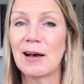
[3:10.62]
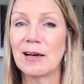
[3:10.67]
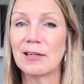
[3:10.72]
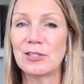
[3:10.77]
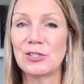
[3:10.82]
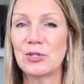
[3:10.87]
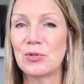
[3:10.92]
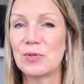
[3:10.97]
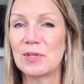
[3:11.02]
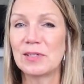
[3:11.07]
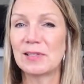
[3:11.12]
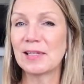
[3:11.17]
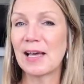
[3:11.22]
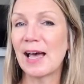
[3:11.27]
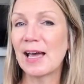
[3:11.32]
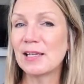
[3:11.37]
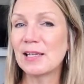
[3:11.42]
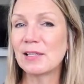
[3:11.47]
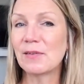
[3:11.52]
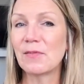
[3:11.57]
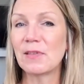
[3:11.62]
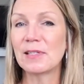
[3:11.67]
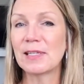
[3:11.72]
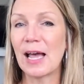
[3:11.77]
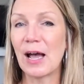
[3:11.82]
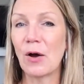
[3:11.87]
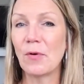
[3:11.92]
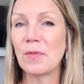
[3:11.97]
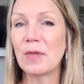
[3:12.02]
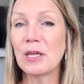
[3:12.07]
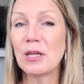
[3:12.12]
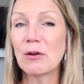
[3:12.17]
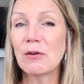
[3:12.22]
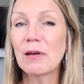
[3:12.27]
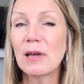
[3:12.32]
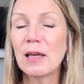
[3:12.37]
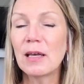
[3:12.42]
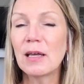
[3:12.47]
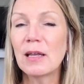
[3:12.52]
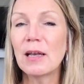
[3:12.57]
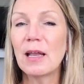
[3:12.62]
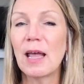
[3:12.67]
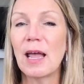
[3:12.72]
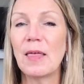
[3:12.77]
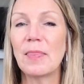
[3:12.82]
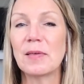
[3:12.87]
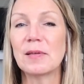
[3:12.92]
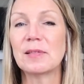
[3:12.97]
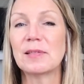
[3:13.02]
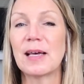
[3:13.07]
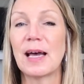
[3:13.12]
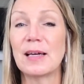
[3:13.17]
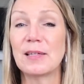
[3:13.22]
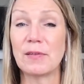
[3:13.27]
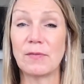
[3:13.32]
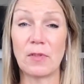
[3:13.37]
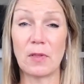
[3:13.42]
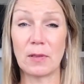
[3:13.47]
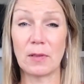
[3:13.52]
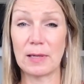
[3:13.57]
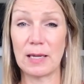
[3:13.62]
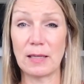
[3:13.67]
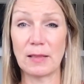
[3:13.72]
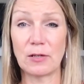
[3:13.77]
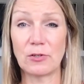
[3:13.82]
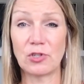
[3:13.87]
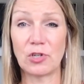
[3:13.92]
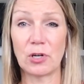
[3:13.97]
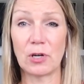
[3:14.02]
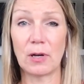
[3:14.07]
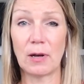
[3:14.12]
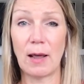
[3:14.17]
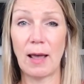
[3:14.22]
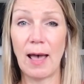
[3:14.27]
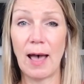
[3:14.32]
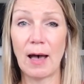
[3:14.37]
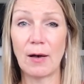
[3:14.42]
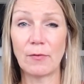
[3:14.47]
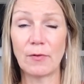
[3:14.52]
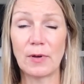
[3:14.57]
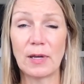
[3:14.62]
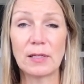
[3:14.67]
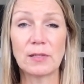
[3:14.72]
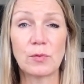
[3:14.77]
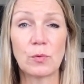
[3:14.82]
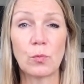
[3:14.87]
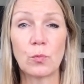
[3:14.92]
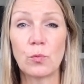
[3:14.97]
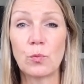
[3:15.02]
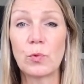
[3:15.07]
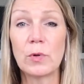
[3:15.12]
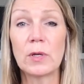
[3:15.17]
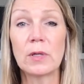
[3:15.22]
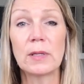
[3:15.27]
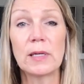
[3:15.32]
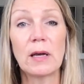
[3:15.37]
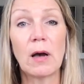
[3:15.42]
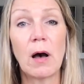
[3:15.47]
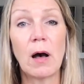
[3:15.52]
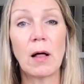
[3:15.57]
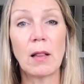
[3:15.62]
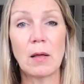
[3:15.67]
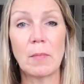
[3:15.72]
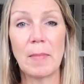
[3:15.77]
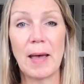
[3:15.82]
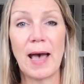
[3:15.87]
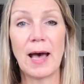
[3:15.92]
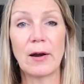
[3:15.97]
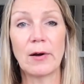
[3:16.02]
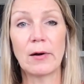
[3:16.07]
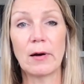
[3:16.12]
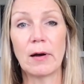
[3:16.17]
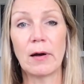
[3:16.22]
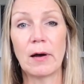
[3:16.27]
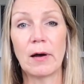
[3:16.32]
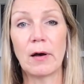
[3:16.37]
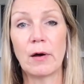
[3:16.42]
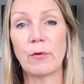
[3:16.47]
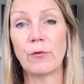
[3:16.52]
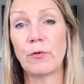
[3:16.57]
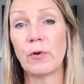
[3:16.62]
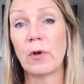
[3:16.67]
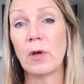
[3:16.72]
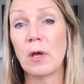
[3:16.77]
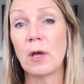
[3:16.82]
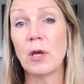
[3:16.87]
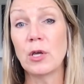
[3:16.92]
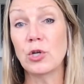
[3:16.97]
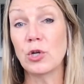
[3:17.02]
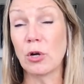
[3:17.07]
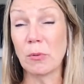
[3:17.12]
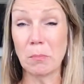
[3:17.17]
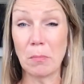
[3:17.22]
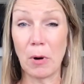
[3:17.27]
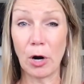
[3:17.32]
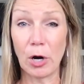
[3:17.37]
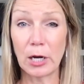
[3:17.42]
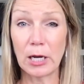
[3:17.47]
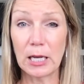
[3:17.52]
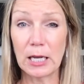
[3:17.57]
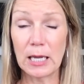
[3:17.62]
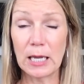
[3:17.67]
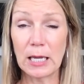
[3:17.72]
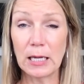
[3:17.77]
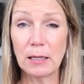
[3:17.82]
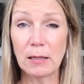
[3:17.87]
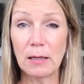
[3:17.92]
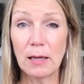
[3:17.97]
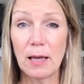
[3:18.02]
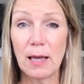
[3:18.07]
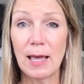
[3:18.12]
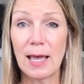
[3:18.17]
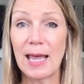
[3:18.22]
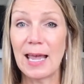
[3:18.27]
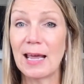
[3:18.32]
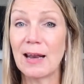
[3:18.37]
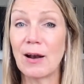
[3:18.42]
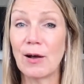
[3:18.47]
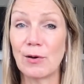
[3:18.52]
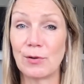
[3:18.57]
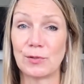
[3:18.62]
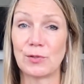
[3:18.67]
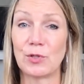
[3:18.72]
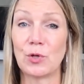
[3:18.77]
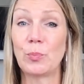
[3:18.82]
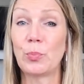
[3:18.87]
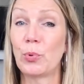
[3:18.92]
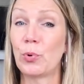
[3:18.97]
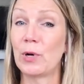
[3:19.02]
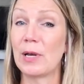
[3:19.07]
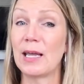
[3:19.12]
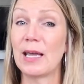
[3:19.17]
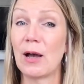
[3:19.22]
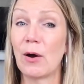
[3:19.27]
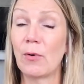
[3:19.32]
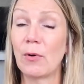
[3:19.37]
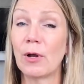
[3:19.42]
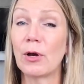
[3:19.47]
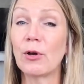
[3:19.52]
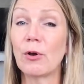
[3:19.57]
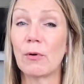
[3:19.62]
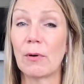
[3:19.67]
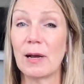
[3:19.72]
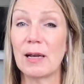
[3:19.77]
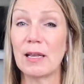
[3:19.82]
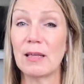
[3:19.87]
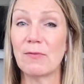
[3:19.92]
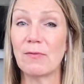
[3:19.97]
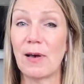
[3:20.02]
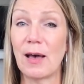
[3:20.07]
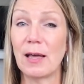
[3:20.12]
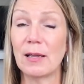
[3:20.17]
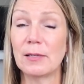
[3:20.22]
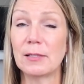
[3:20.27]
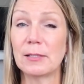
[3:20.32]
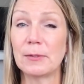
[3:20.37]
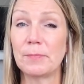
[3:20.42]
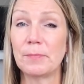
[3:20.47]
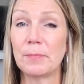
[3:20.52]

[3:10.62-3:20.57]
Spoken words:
to the size of the town that you're in and the size of the league that you're going to have. It's really all a matter of your marketing and also putting out a great event.